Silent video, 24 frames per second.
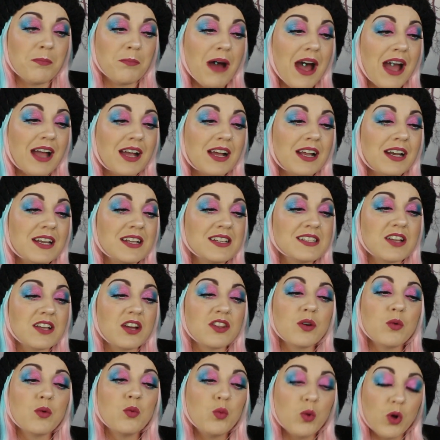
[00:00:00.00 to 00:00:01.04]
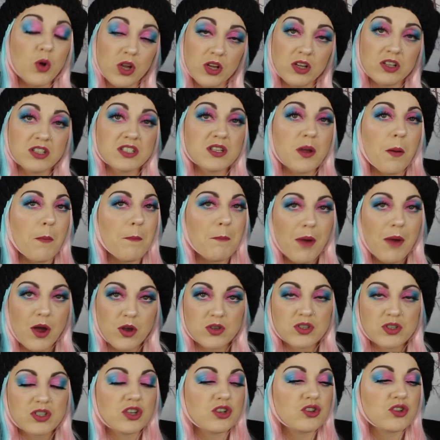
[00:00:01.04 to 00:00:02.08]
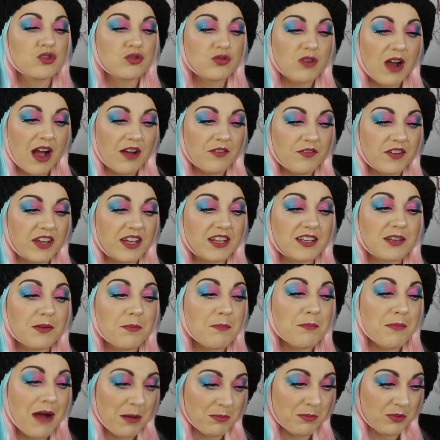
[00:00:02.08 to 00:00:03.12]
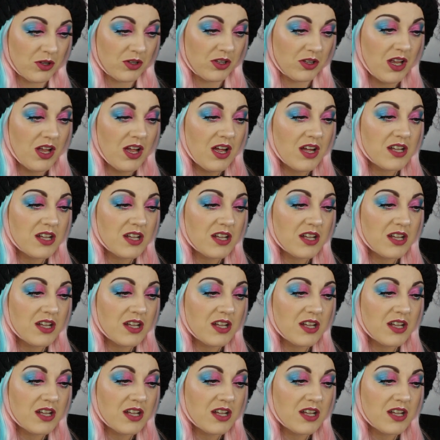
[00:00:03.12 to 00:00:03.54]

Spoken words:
pangolins are the world's most trafficked mammal,